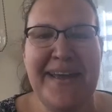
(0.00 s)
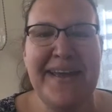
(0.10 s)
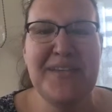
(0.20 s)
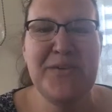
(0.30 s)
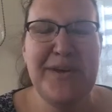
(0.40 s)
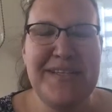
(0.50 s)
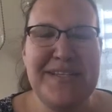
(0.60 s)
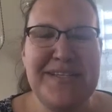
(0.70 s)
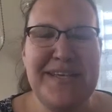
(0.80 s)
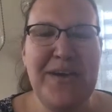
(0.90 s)
It's great to
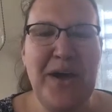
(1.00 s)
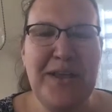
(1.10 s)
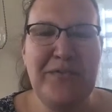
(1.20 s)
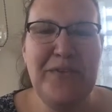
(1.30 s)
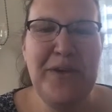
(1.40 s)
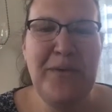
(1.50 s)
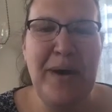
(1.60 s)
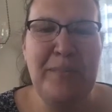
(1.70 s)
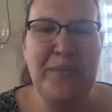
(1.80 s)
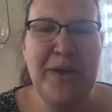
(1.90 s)
see all of you.
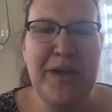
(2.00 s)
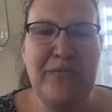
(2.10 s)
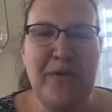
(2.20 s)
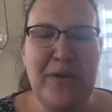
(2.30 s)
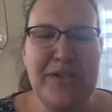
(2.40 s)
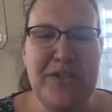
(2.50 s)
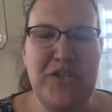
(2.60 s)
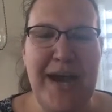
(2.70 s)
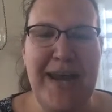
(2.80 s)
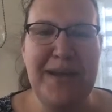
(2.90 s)
I'm looking forward to
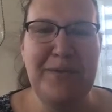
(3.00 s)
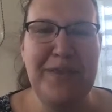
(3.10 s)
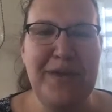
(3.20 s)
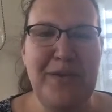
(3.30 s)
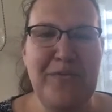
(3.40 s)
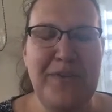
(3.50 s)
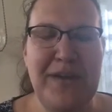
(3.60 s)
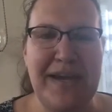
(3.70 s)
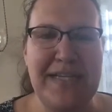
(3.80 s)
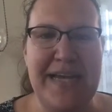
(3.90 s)
chatting with you for the
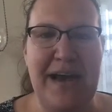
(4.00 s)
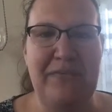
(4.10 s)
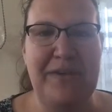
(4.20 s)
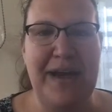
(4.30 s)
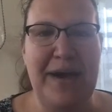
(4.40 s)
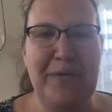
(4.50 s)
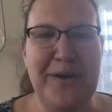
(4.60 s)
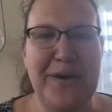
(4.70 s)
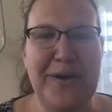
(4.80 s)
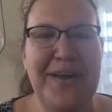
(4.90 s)
next half an
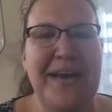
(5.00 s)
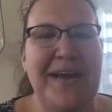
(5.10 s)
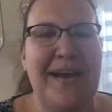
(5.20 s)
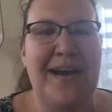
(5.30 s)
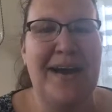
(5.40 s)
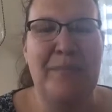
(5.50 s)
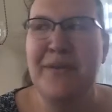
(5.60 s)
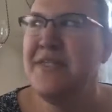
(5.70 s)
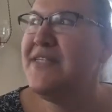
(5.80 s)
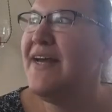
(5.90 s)
hour.
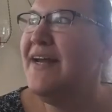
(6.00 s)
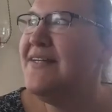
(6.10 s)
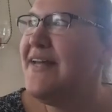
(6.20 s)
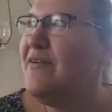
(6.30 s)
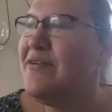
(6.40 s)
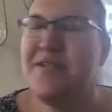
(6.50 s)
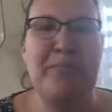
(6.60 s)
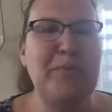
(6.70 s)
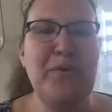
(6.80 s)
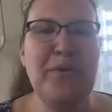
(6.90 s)
The sun is out. It's a
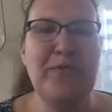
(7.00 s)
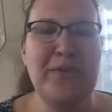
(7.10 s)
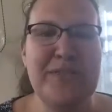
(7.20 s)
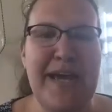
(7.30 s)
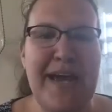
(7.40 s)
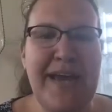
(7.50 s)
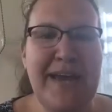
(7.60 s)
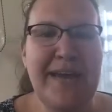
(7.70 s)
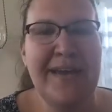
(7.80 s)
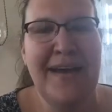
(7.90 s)
beautiful
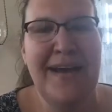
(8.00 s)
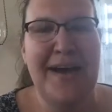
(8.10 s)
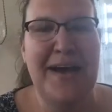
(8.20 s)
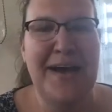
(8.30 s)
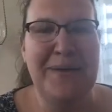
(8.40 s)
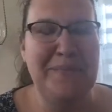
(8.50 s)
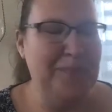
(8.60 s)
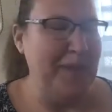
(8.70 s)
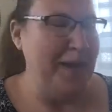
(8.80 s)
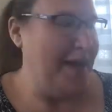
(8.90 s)
day.
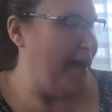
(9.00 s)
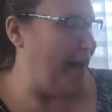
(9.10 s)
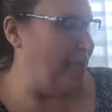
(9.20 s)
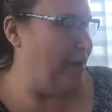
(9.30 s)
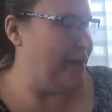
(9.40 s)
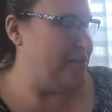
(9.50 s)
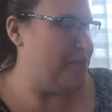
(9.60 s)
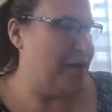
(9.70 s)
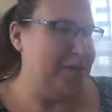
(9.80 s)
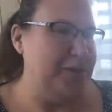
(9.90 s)
I wanted to
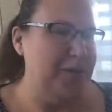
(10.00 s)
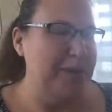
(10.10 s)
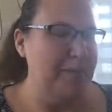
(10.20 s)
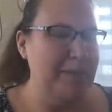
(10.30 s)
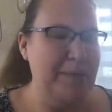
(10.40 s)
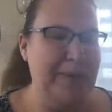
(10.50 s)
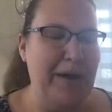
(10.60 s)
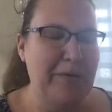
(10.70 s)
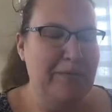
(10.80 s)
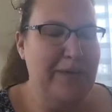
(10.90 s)
talk to you a little bit
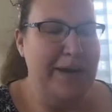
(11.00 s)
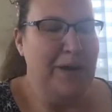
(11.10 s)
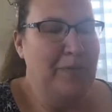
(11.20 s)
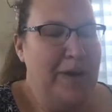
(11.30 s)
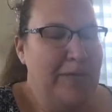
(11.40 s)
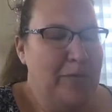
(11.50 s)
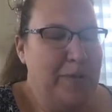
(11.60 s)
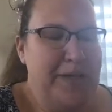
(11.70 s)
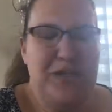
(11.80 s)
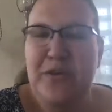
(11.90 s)
about and find out what
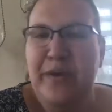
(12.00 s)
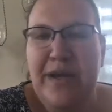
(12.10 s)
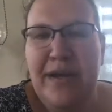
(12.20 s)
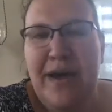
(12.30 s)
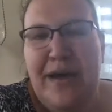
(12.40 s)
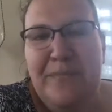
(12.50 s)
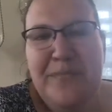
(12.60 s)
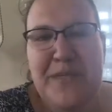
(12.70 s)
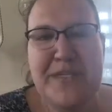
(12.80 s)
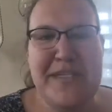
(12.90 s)
everybody's doing
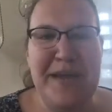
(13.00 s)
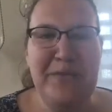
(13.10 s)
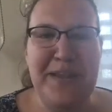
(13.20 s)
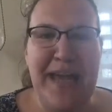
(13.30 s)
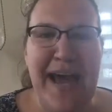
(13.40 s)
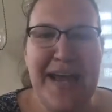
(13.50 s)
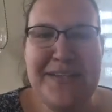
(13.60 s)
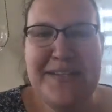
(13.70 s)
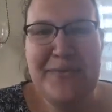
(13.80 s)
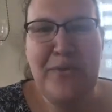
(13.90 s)
to stay
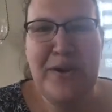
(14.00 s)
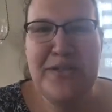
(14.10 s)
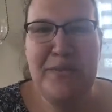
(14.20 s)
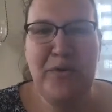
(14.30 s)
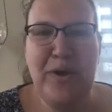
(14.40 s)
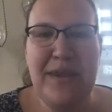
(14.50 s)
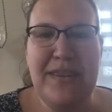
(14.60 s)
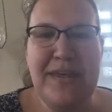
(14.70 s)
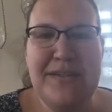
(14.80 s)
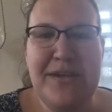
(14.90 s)
relaxed. What are some great
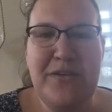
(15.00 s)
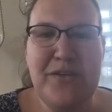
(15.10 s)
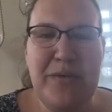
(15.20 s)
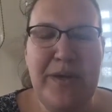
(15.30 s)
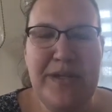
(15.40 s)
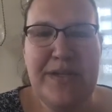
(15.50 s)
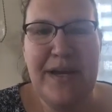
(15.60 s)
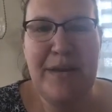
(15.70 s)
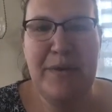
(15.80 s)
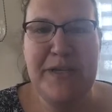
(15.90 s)
things that you're doing? Did
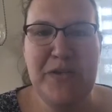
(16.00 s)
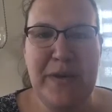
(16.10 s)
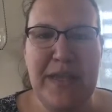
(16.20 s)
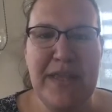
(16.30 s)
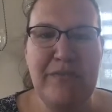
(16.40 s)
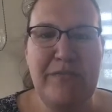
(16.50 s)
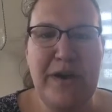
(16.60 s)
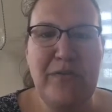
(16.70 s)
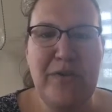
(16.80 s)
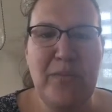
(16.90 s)
anybody do anything
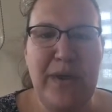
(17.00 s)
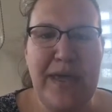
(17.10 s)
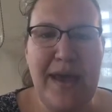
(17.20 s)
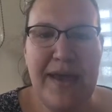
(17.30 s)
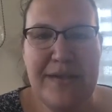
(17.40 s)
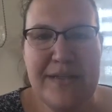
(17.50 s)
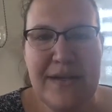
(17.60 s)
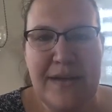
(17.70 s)
fun over the weekend?